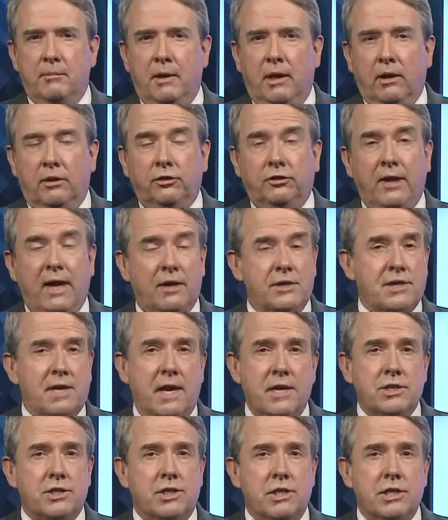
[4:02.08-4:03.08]
Mills tells
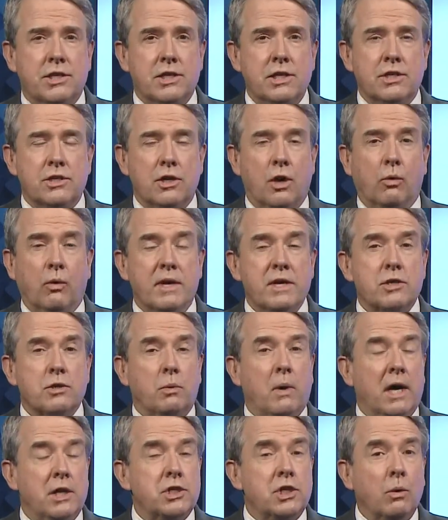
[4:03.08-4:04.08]
us she sees no reason
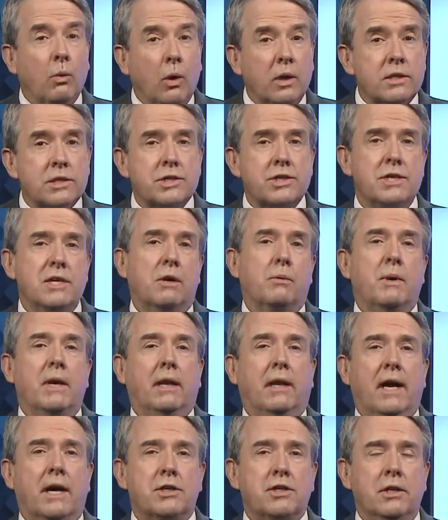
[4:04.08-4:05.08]
why she wouldn't seek
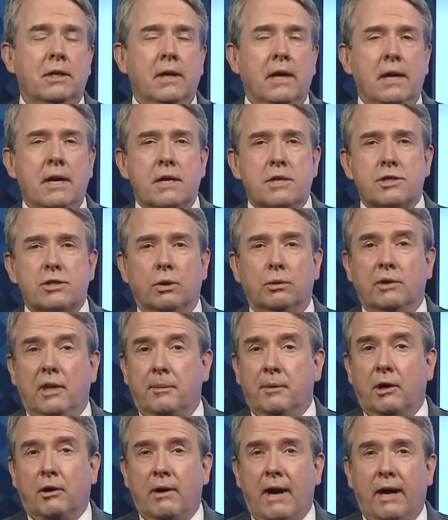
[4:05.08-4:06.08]
reelection, so
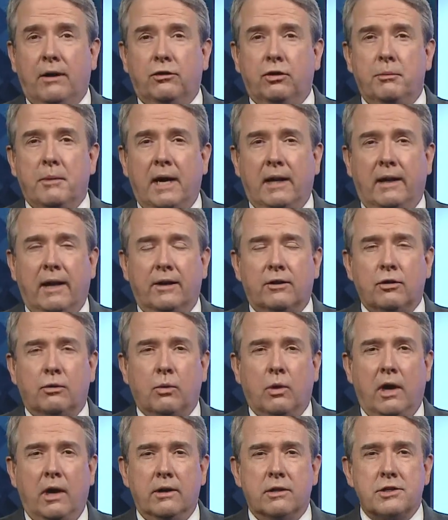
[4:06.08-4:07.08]
Democrats who might like to
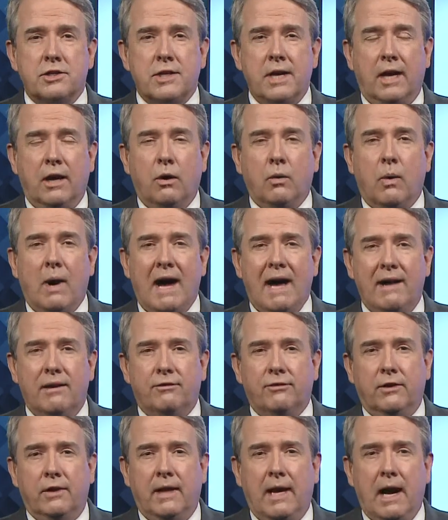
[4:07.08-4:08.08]
run are staying quiet
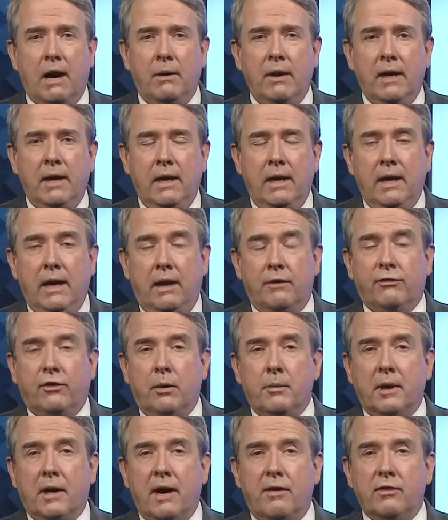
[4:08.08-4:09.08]
for now. And
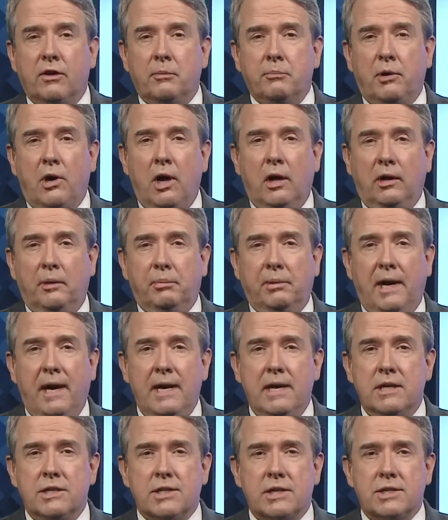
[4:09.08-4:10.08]
former Governor Paul
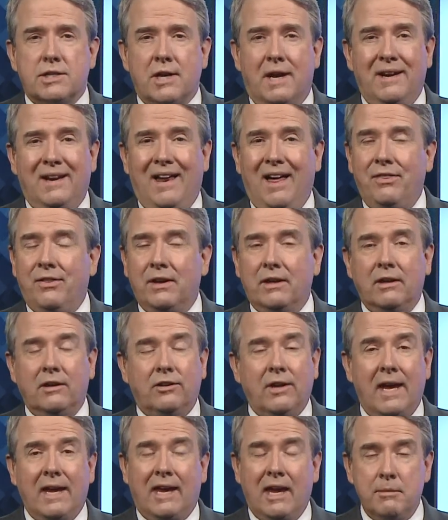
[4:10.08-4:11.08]
LePage has done nothing to
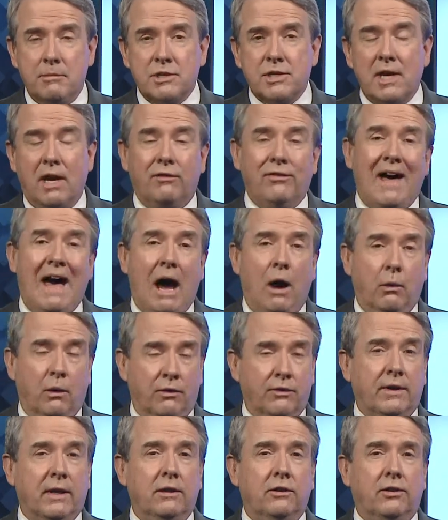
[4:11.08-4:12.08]
take himself out
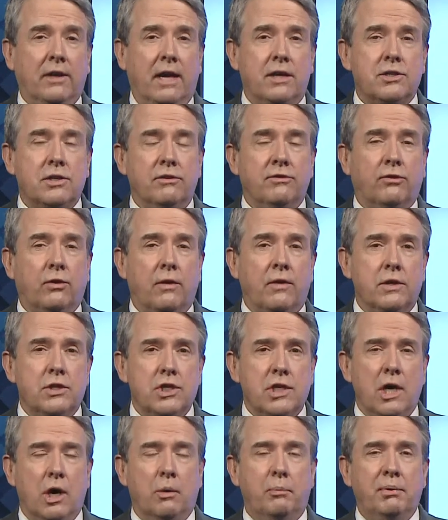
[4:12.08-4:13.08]
of contention for the
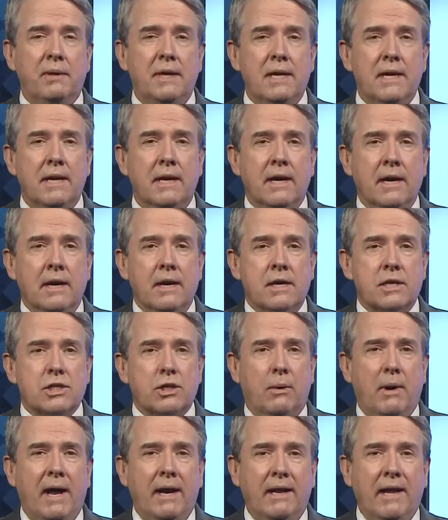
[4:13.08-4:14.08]
GOP,
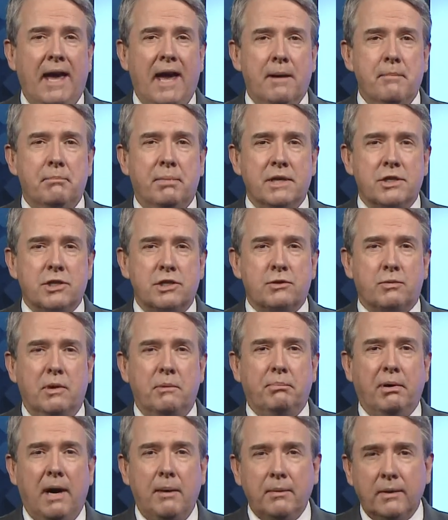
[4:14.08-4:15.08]
so any ambitious
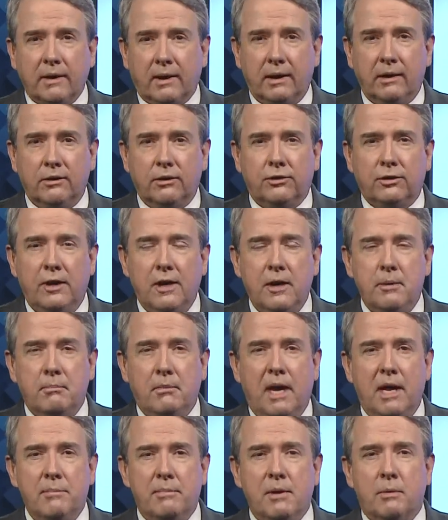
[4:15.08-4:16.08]
Republicans
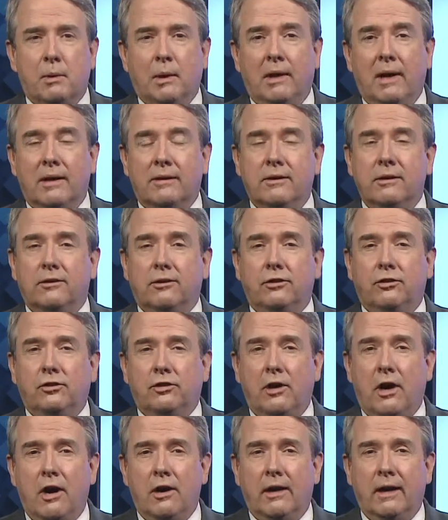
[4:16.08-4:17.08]
may be reluctant to
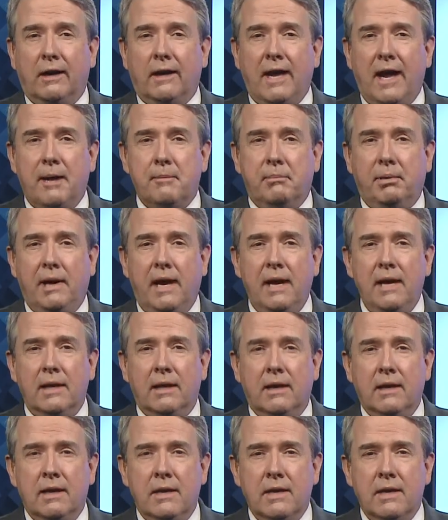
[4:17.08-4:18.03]
start a campaign.